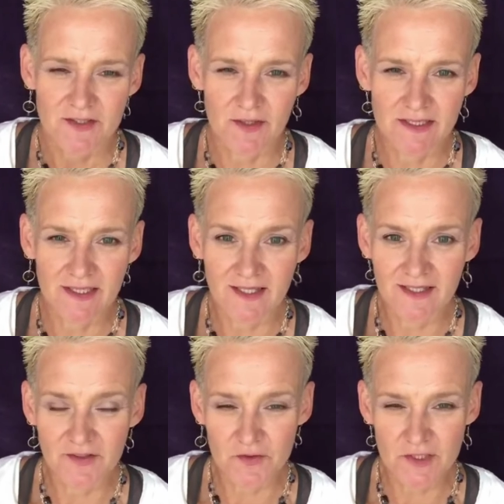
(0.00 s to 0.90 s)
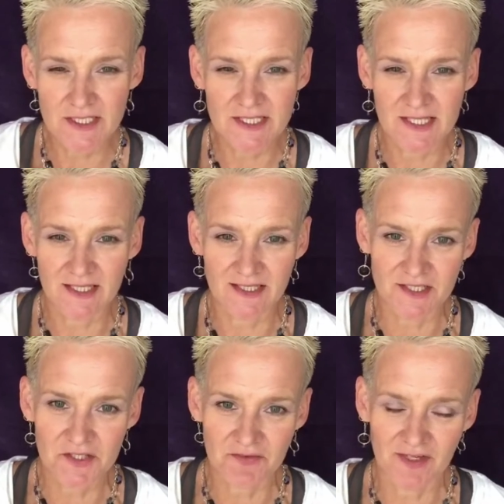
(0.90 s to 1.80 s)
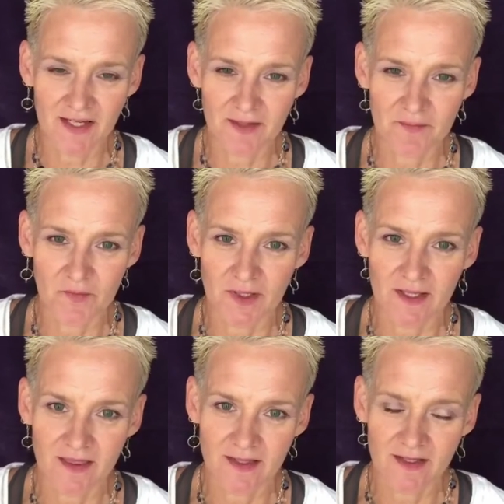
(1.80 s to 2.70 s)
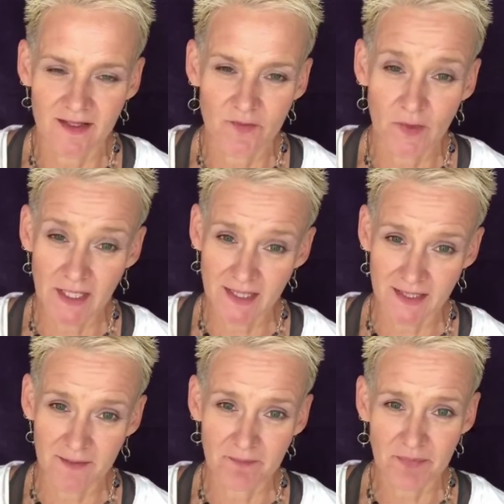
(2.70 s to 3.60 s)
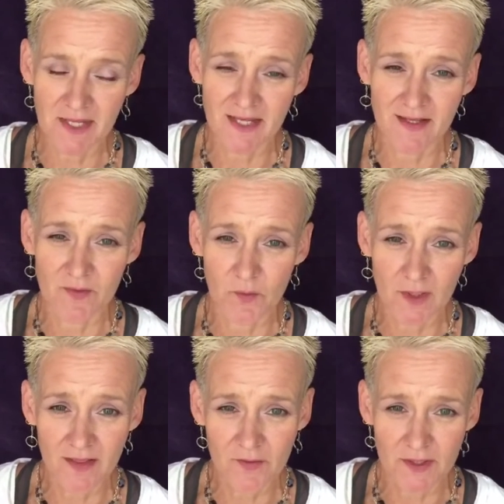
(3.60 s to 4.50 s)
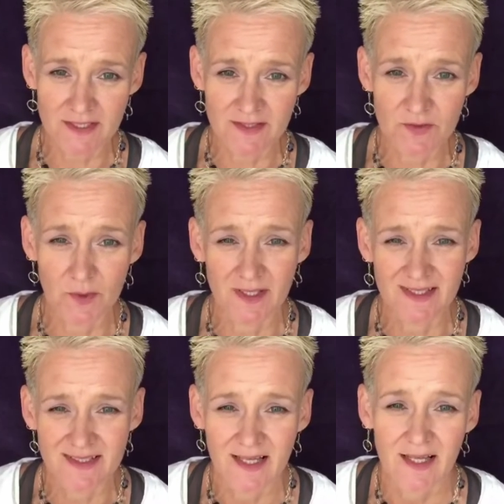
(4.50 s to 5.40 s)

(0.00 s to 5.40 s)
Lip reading: So I did a nutrition challenge with a running club, and one of the questions was,